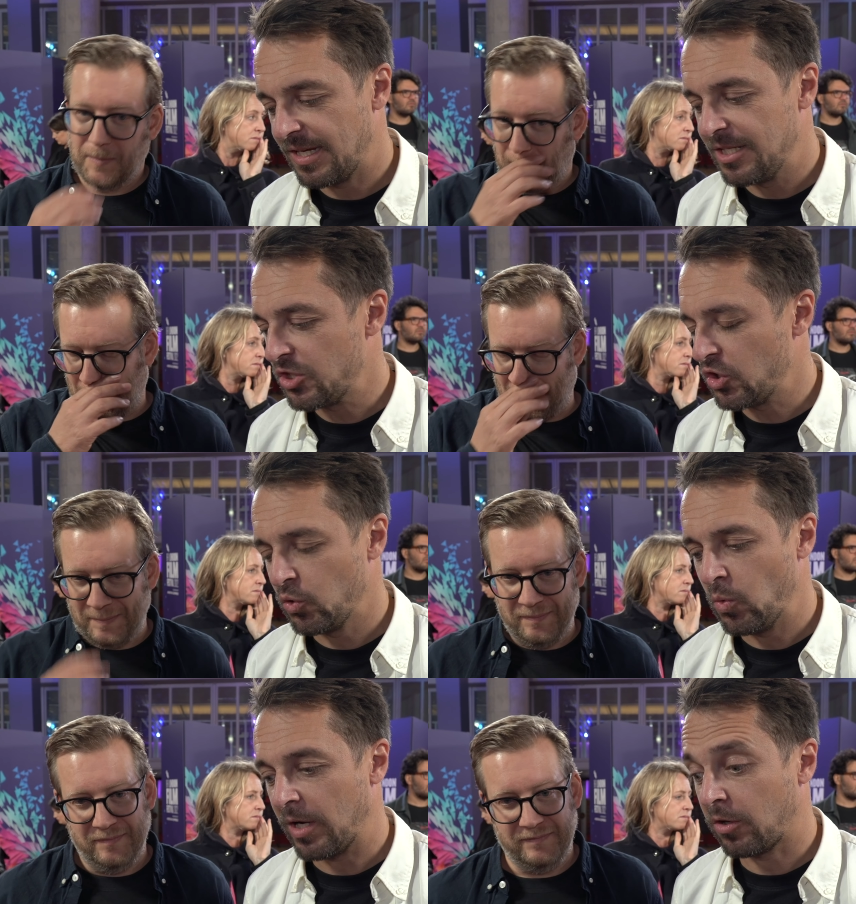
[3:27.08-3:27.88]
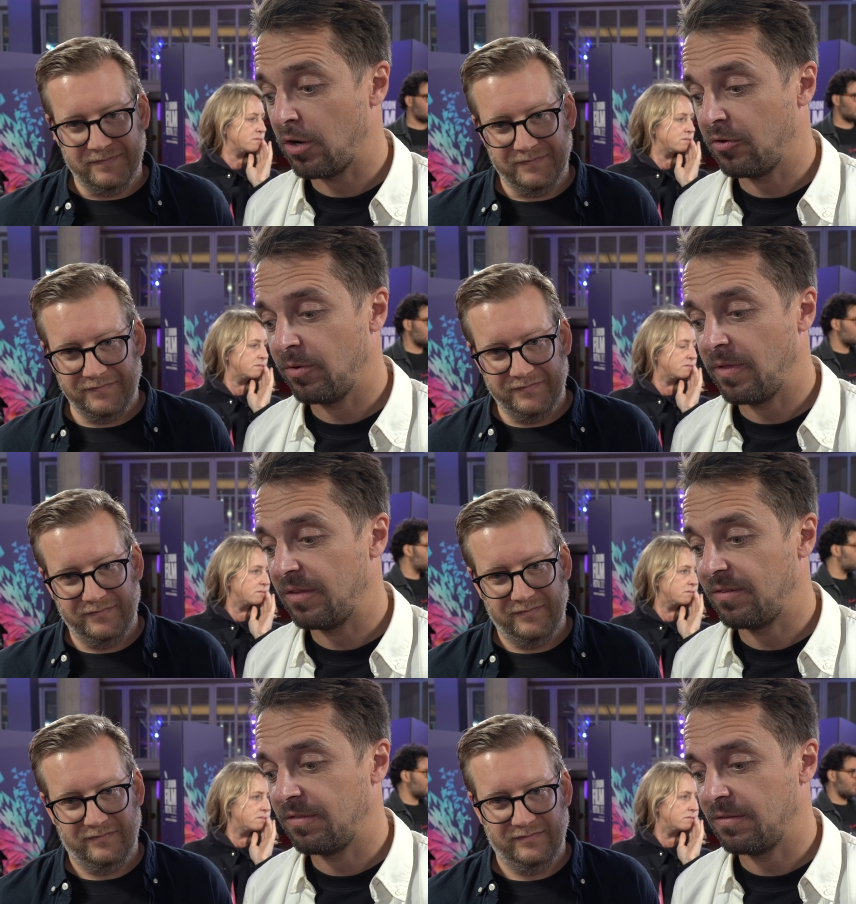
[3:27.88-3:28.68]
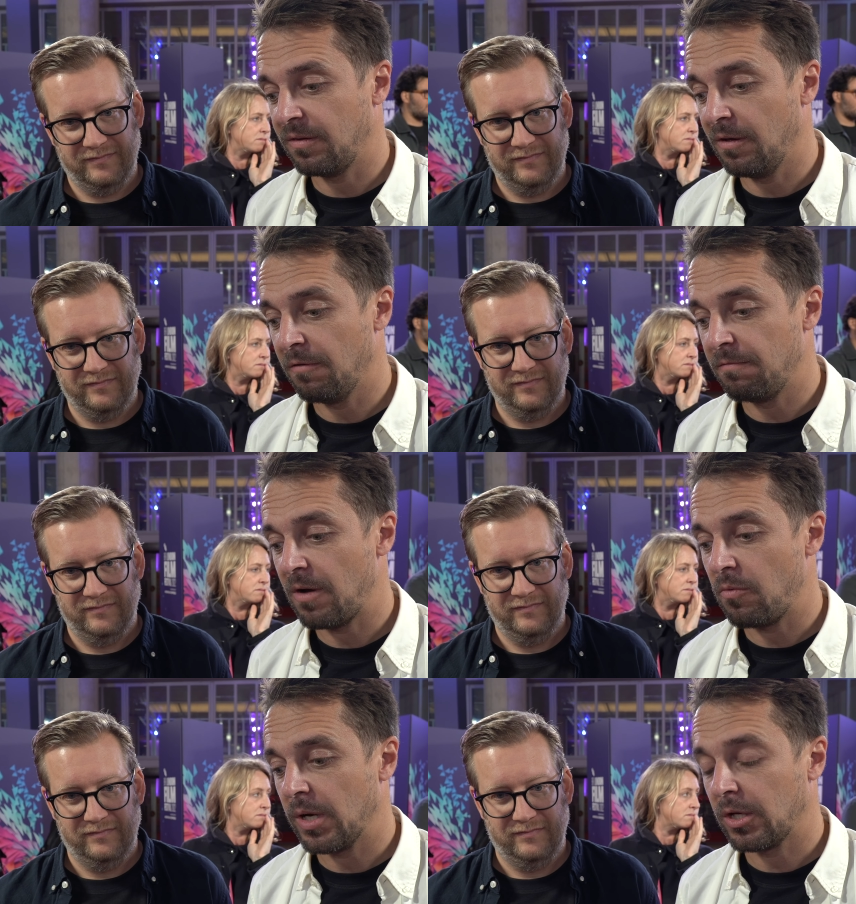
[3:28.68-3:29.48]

Speaker 1: into a country that's uh, very